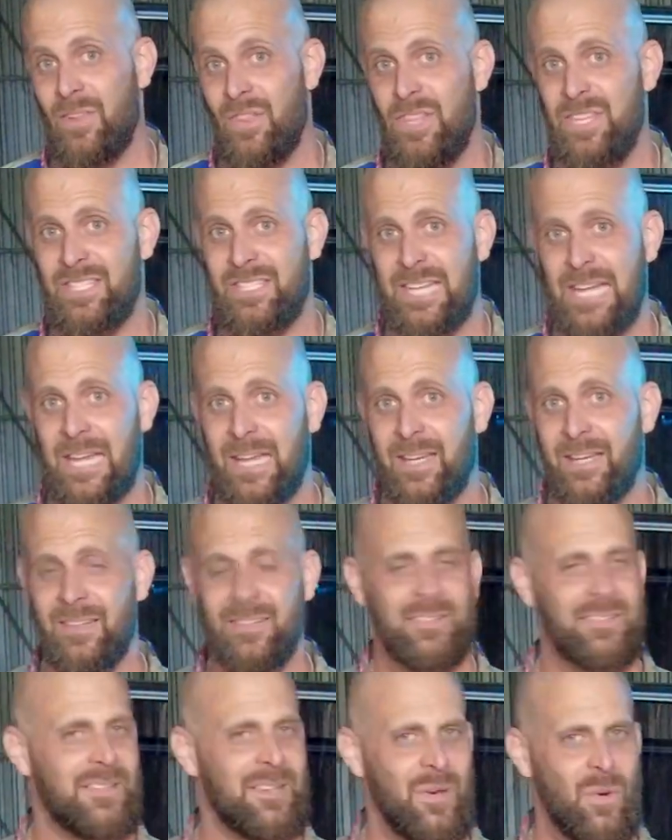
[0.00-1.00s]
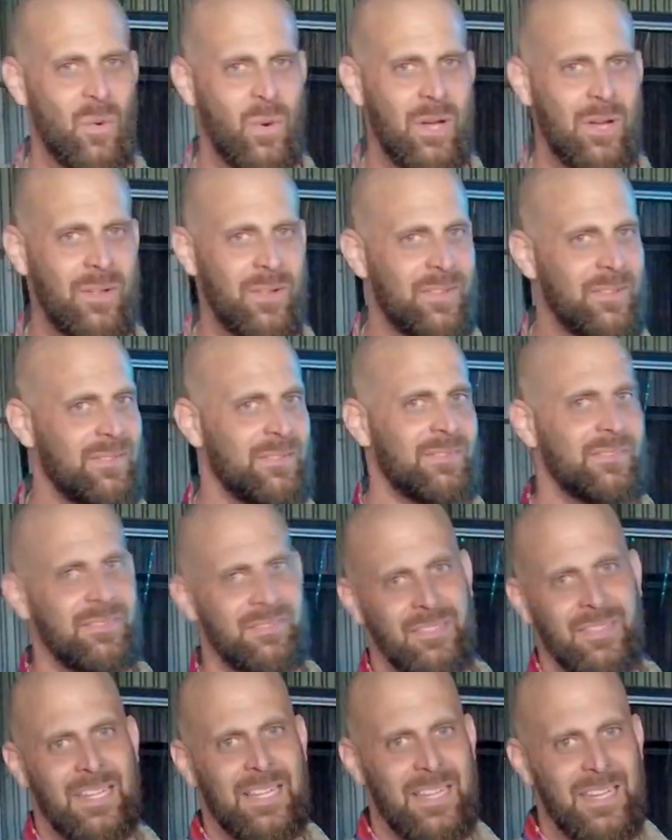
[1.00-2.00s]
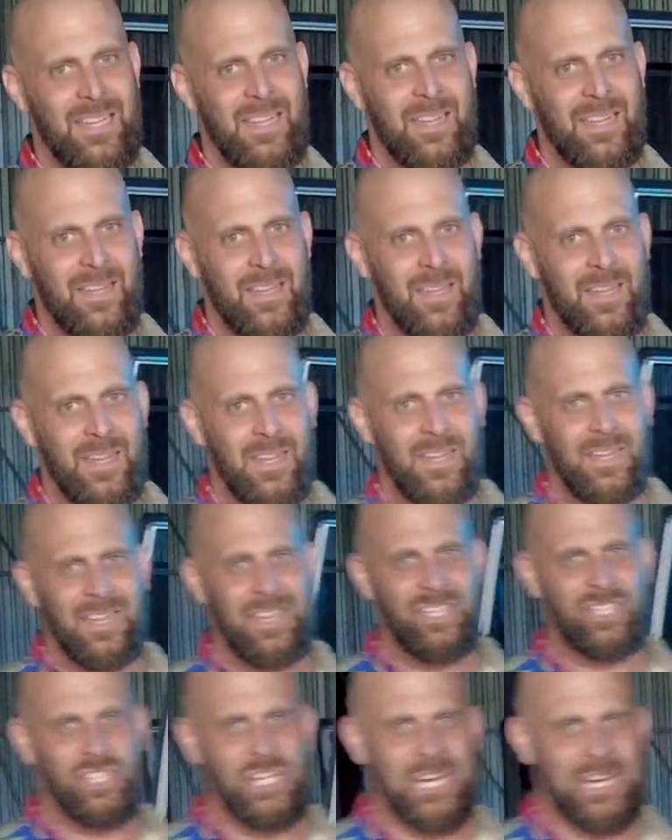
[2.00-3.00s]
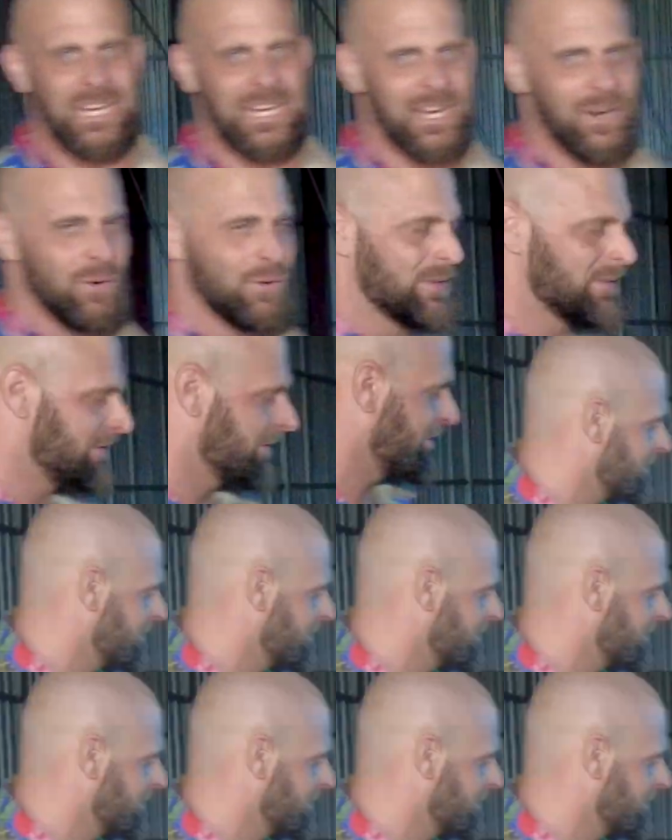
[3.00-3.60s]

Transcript: this guy? Well, let's check it out.